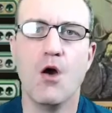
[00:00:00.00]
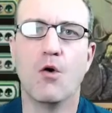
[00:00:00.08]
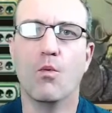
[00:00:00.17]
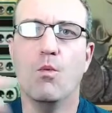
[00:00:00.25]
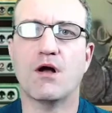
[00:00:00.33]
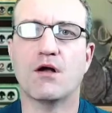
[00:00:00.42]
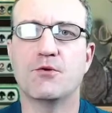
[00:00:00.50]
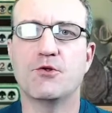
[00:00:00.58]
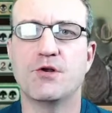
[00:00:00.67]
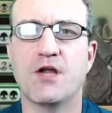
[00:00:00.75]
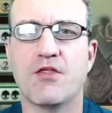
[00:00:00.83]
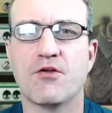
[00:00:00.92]
Welcome to
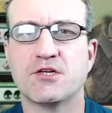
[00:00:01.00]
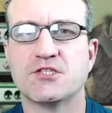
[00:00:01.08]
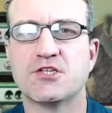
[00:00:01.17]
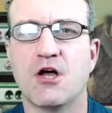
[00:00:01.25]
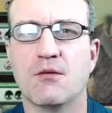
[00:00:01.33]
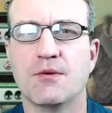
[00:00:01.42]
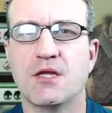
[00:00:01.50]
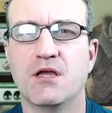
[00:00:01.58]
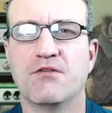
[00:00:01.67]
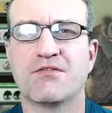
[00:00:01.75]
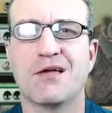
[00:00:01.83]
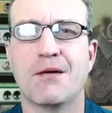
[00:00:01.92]
another installment
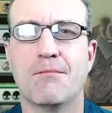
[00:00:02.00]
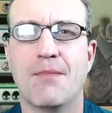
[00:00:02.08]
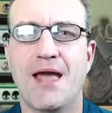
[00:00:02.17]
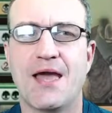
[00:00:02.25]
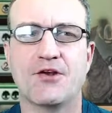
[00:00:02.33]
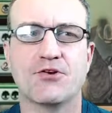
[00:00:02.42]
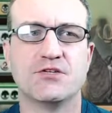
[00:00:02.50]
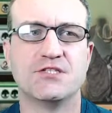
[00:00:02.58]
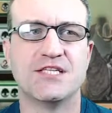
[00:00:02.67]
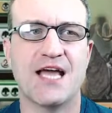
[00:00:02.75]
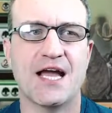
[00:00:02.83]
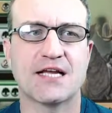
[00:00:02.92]
of Commander
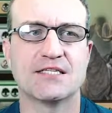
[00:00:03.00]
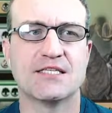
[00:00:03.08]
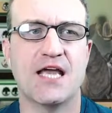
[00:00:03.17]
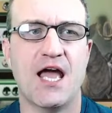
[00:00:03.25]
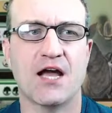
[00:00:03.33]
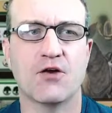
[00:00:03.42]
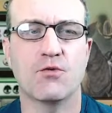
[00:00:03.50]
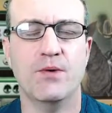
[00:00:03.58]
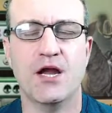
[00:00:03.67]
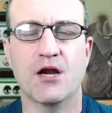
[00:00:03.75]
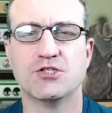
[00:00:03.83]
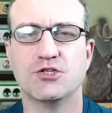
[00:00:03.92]
Deck Tech.
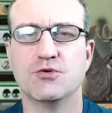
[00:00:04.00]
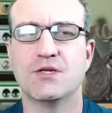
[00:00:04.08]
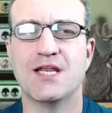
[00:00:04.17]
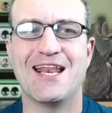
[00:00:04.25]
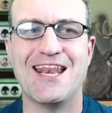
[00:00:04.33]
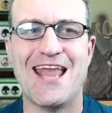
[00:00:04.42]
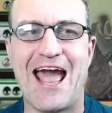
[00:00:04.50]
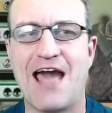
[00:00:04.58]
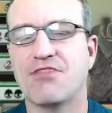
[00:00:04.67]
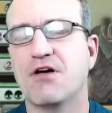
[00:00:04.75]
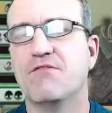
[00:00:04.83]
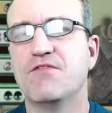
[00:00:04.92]
We are doing
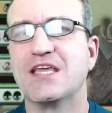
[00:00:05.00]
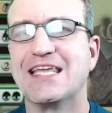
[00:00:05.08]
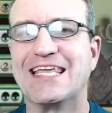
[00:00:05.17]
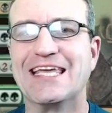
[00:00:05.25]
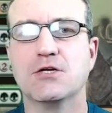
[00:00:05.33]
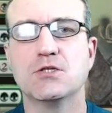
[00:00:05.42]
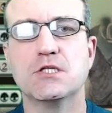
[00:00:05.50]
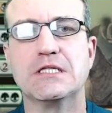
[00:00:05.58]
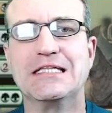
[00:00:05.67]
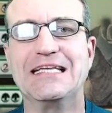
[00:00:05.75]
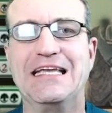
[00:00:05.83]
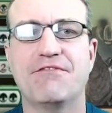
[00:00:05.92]
Nath of the
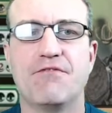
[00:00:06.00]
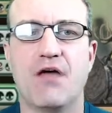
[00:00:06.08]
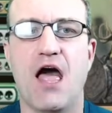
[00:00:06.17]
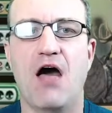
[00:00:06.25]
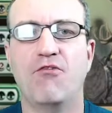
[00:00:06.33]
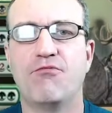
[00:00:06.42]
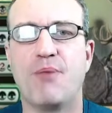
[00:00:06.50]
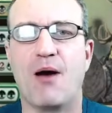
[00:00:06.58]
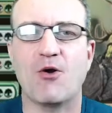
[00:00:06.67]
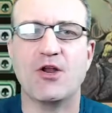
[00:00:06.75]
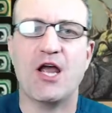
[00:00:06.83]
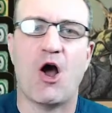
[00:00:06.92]
Gilt-Leaf Elf
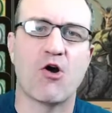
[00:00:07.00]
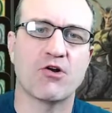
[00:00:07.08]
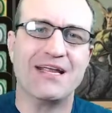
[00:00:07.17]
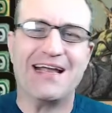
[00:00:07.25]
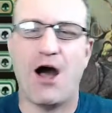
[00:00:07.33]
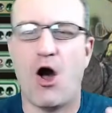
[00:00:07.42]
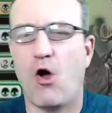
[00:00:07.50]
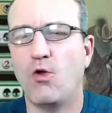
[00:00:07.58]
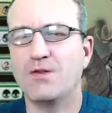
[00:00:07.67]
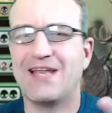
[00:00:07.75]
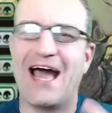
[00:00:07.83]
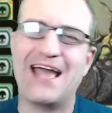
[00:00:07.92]
Party Hardy all
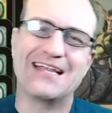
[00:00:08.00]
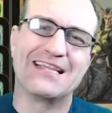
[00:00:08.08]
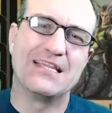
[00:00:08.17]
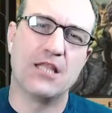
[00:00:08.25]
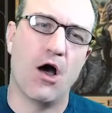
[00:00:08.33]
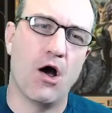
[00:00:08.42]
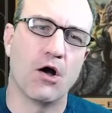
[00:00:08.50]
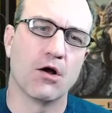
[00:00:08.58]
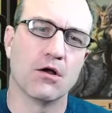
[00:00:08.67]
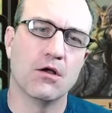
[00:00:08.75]
night long.